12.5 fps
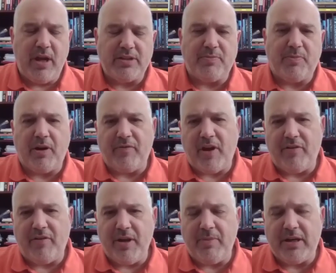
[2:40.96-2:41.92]
As part of our
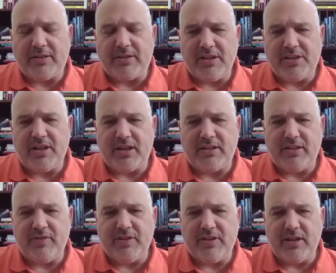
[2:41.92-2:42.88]
rehabilitation
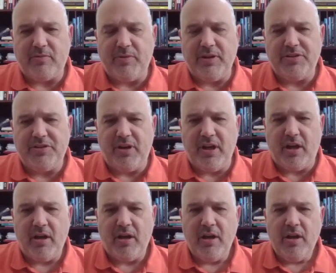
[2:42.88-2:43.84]
activity at View
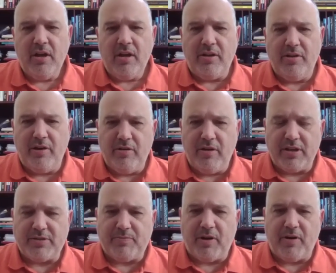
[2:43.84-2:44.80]
Julia, as
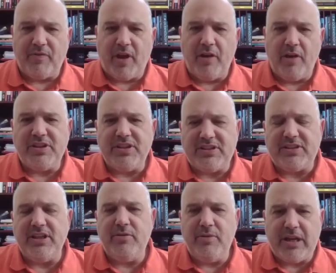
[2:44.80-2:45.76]
part of the
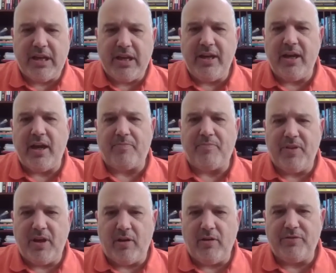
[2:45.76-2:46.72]
OCC, we're cleaning up
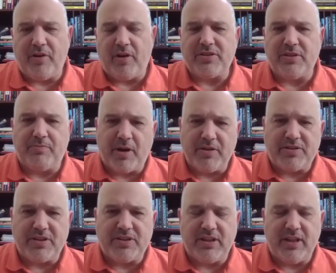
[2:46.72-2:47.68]
the old rocks and
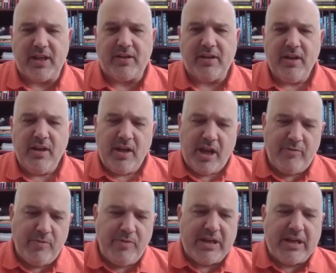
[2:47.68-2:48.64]
processing that. And
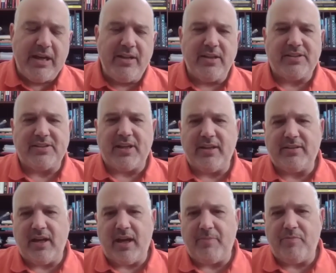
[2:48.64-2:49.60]
when we cleaned the site
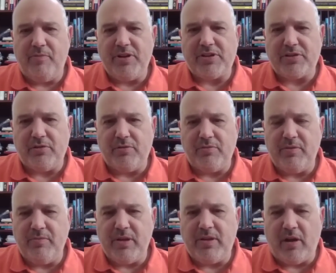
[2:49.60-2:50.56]
up, we saw
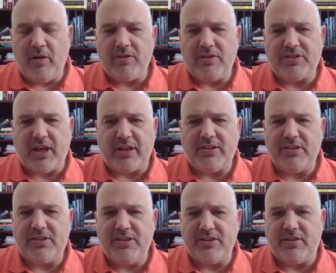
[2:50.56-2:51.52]
the whole site
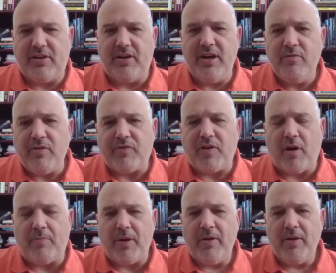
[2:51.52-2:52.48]
is just green with
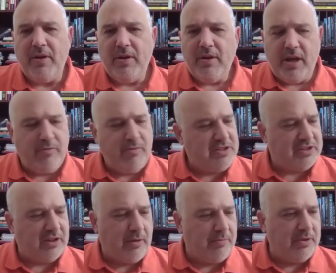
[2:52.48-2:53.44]
copper. And we
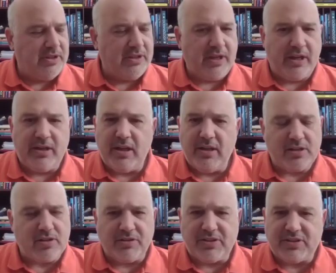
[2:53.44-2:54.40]
sampled it, and
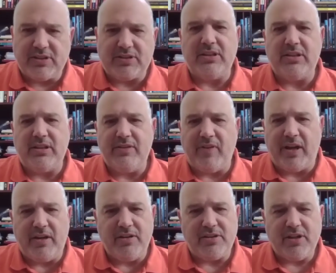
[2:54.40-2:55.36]
this consistently
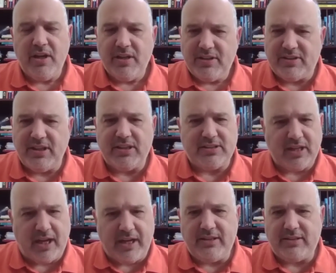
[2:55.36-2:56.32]
values
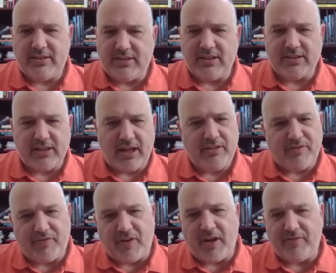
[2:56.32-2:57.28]
6.8,
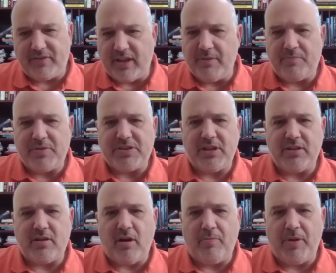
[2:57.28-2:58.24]
6.85,
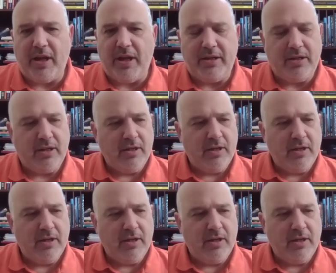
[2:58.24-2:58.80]
10% copper. And,